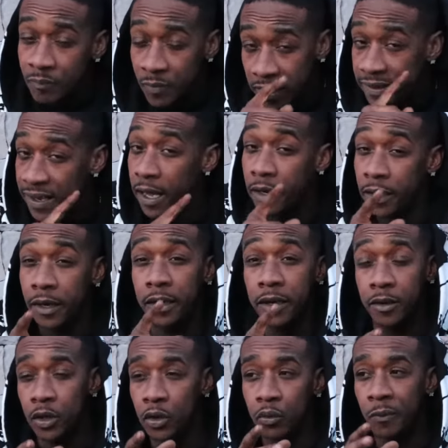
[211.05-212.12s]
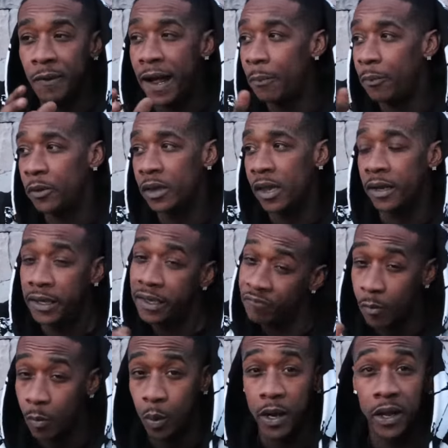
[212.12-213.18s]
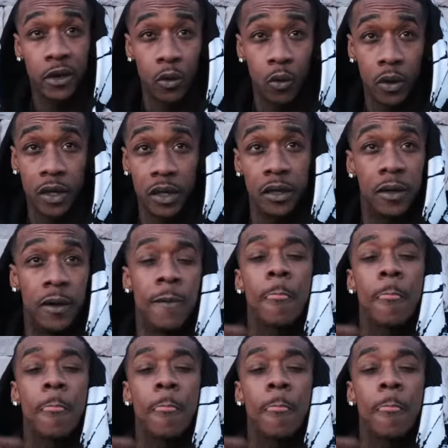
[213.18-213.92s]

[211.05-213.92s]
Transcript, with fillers: They tired of hearing you rap with the nigga from around the corner.